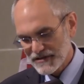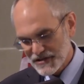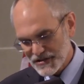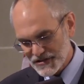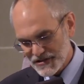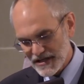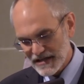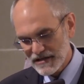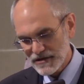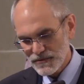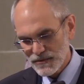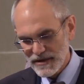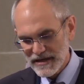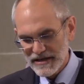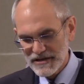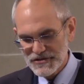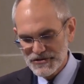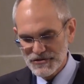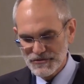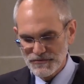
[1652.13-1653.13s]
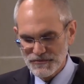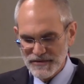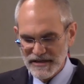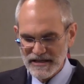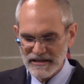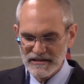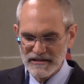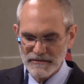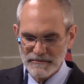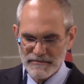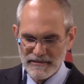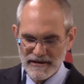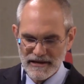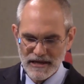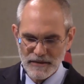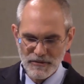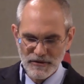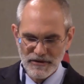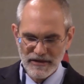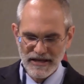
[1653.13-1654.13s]
And the second way is to read the
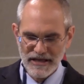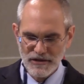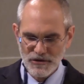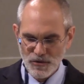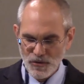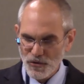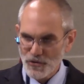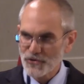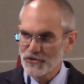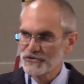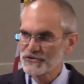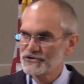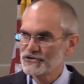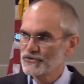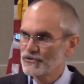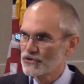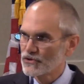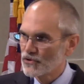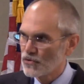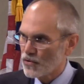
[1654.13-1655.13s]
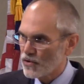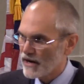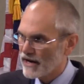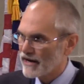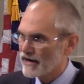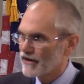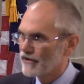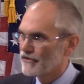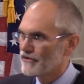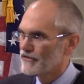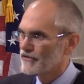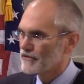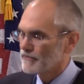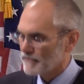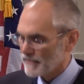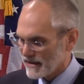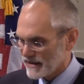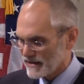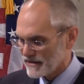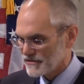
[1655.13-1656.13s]
Bible in order to acquire the
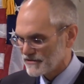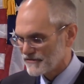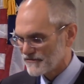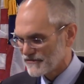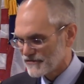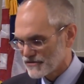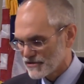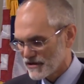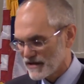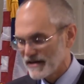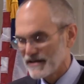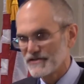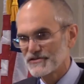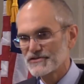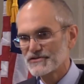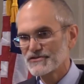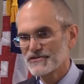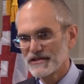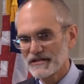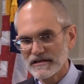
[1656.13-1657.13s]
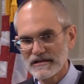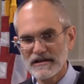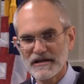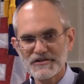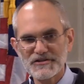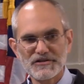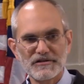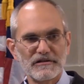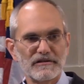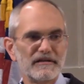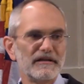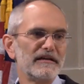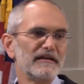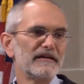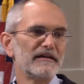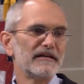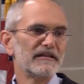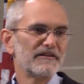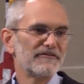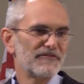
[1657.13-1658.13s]
mind of Christ. St.
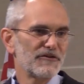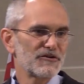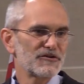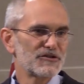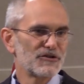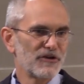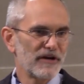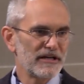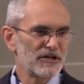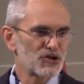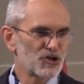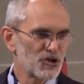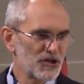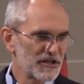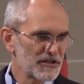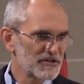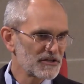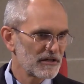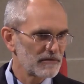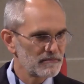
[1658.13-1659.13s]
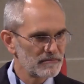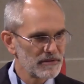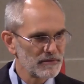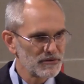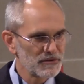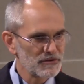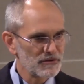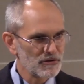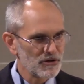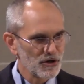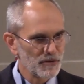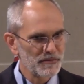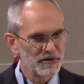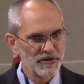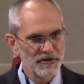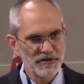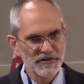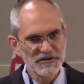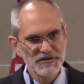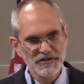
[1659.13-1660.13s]
Augustine in the first great treatise on biblical
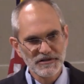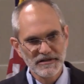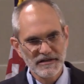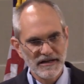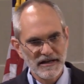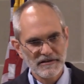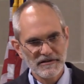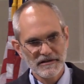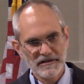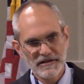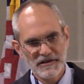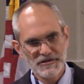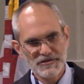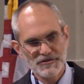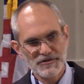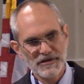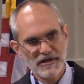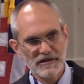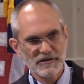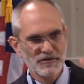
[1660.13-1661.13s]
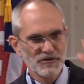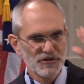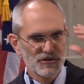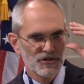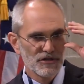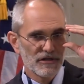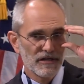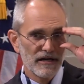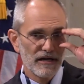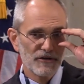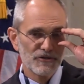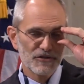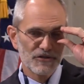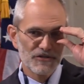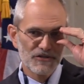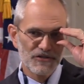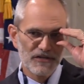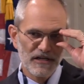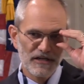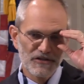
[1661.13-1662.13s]
hermeneutics and Catholic history on Christian
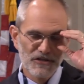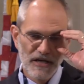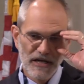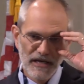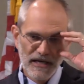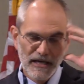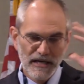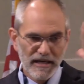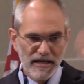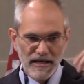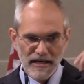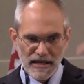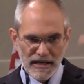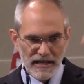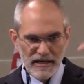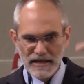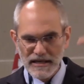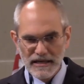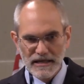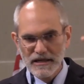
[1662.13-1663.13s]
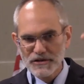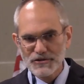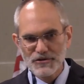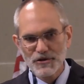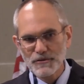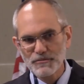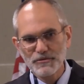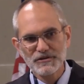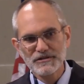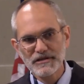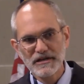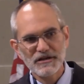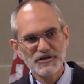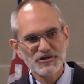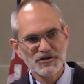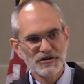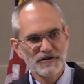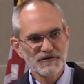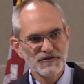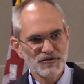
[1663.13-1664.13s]
doctrine says, any
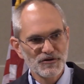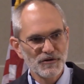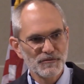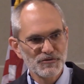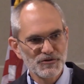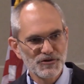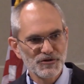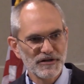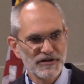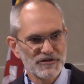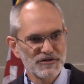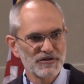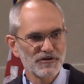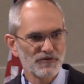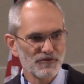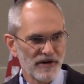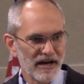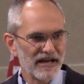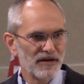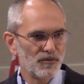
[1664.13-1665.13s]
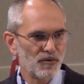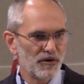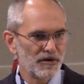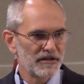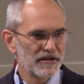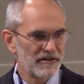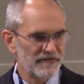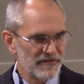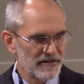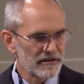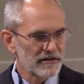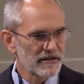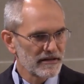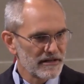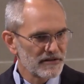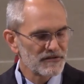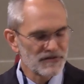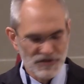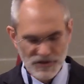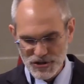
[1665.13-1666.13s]
interpretation of Scripture is the right one if it
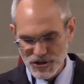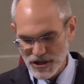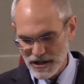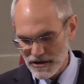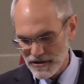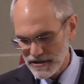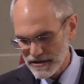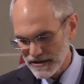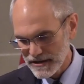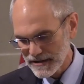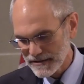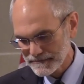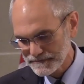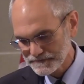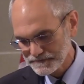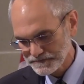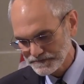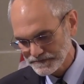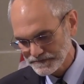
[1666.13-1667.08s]
leads to charity.